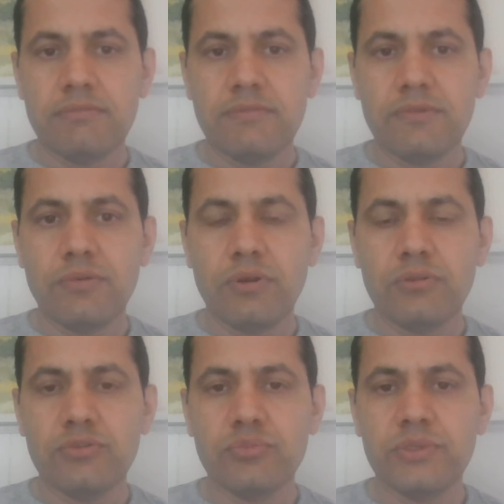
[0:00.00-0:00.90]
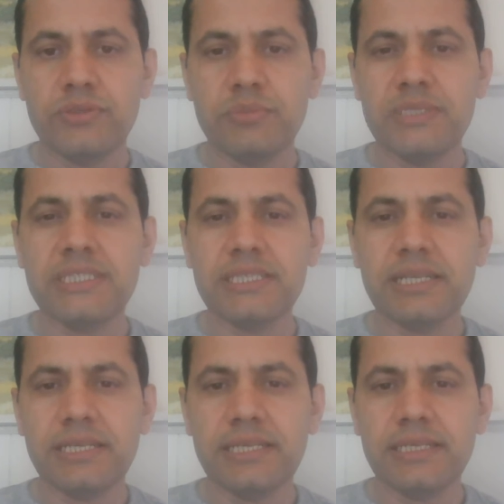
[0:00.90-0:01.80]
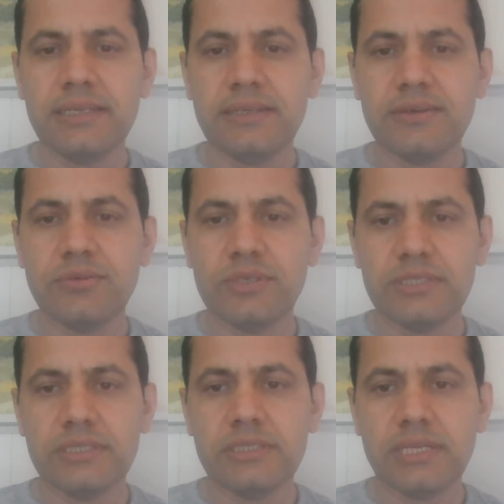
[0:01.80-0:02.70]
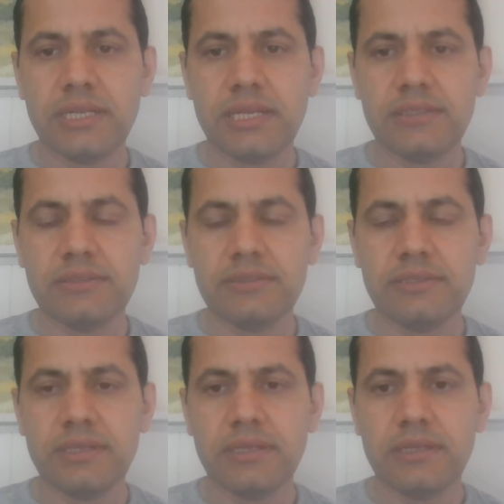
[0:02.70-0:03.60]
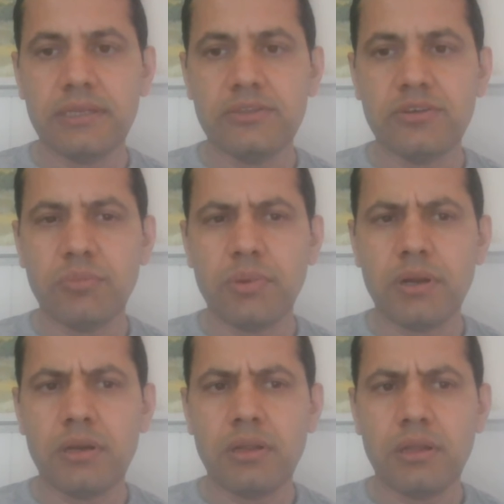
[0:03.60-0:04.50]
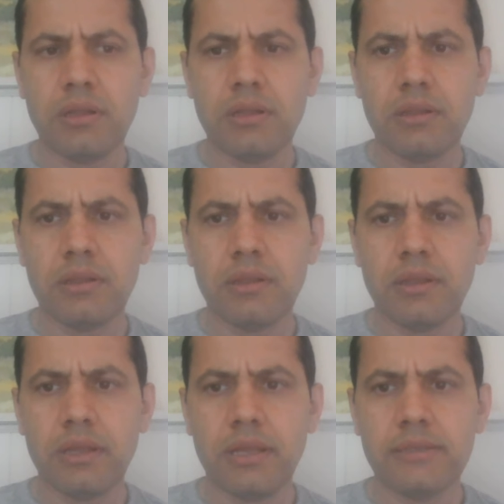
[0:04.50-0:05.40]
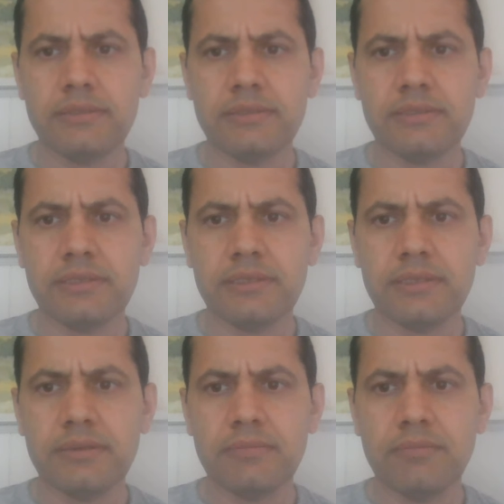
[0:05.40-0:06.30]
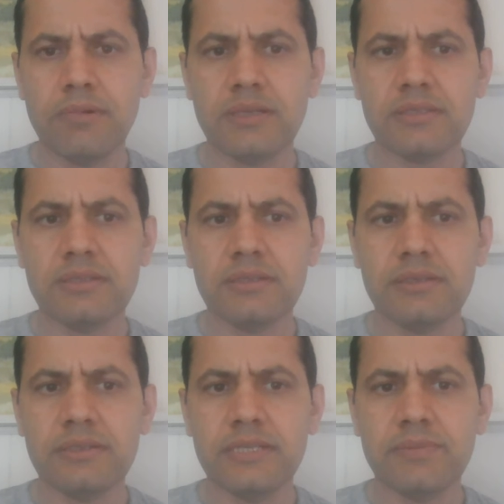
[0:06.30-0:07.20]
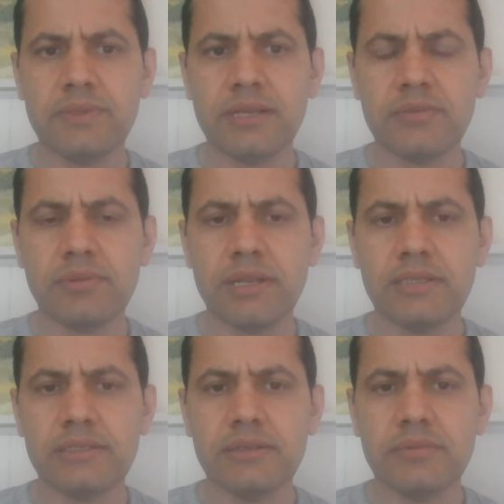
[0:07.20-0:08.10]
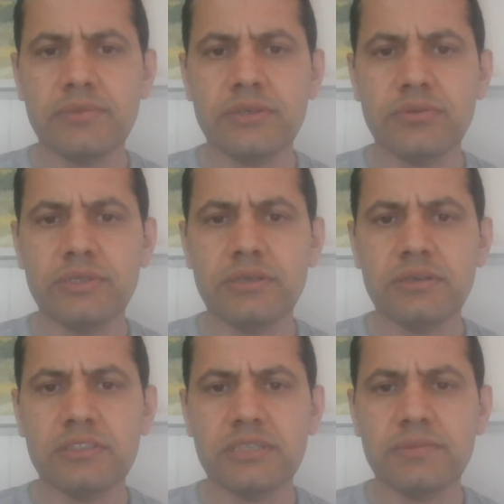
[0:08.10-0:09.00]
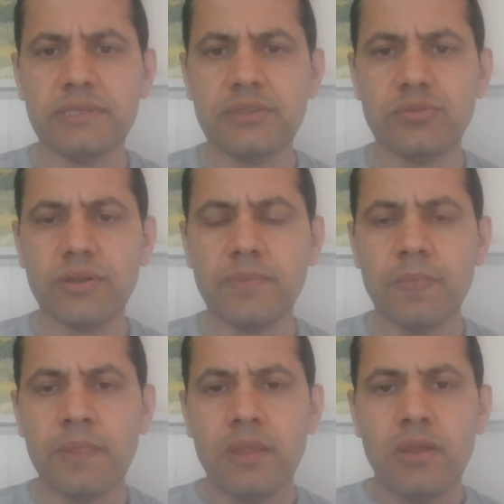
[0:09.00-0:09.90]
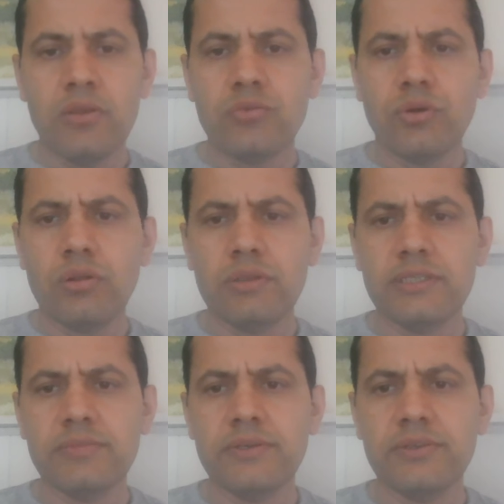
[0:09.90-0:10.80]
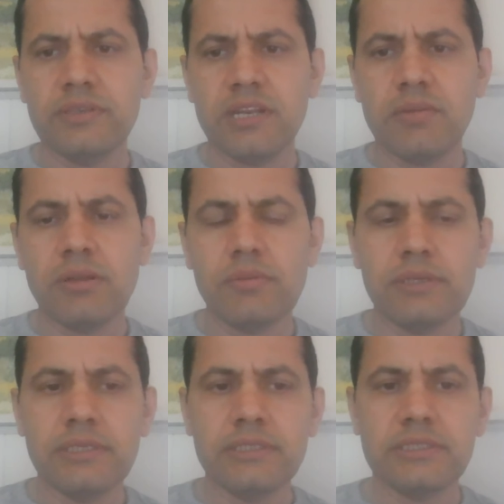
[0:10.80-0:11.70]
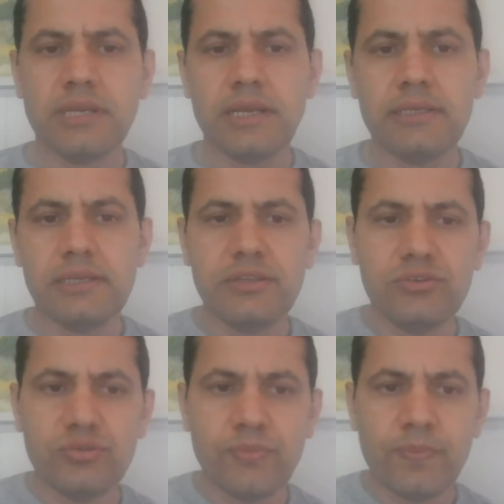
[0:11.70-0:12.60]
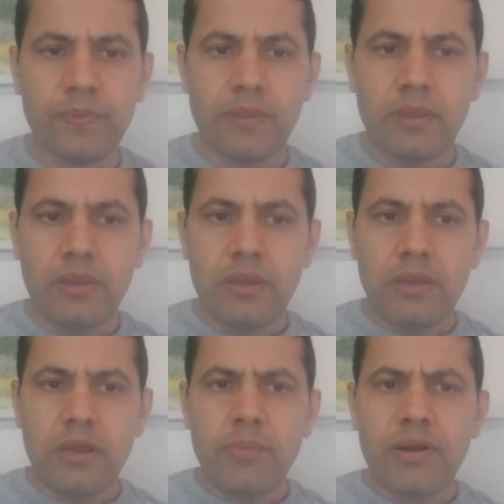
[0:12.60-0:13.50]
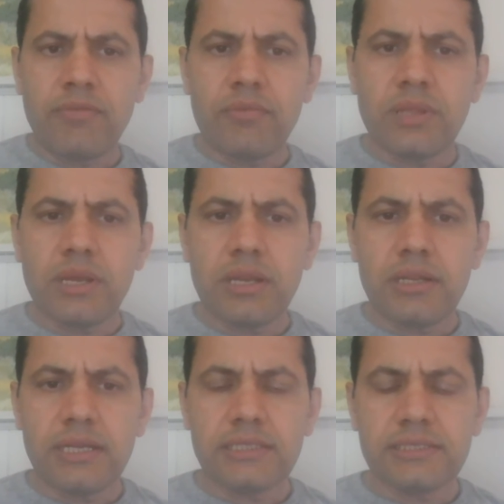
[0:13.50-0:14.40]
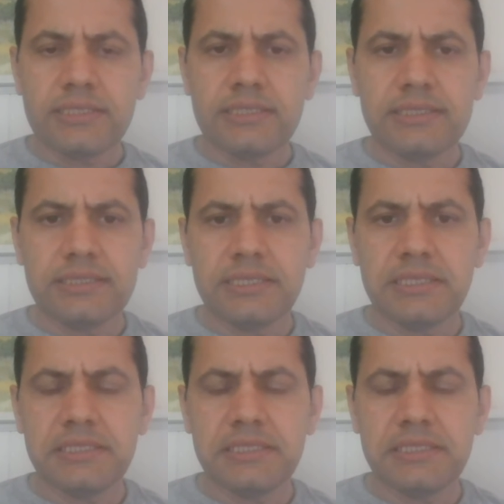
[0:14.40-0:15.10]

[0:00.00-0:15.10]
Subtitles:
through all those videos, basically questions and answers, and in some part I just watched the depth explanation of security concepts as well. So all these videos are available in his site and YouTube. Apart from that, I studied nearly